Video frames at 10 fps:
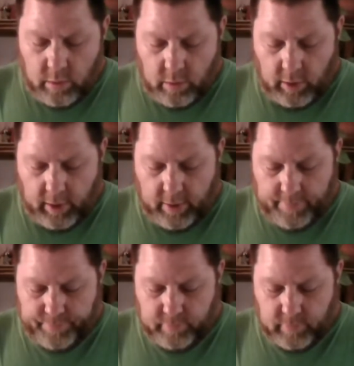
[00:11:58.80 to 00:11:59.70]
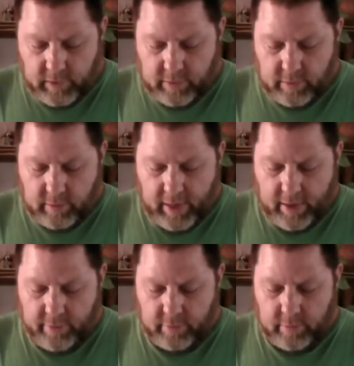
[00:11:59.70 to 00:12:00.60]

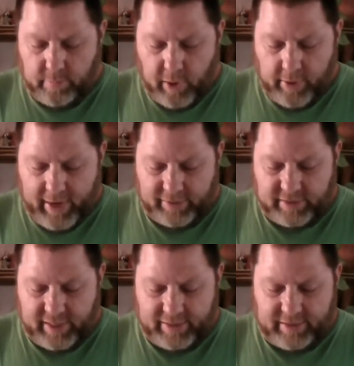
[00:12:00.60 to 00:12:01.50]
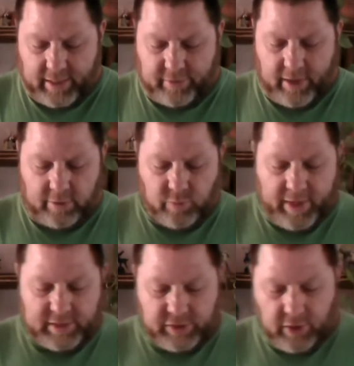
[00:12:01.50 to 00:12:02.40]
Now Barnette says that theirs
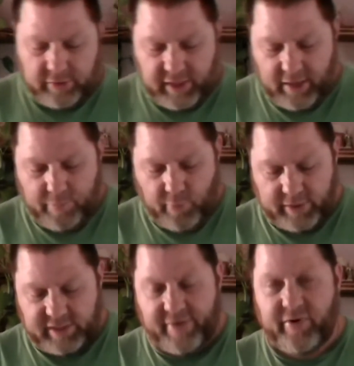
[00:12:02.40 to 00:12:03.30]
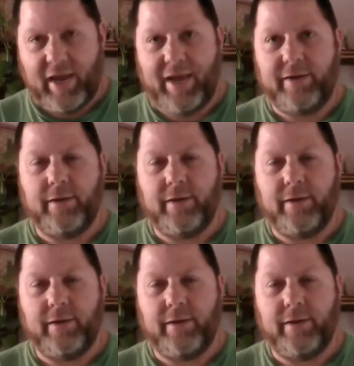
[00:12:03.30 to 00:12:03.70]
weighs 13.78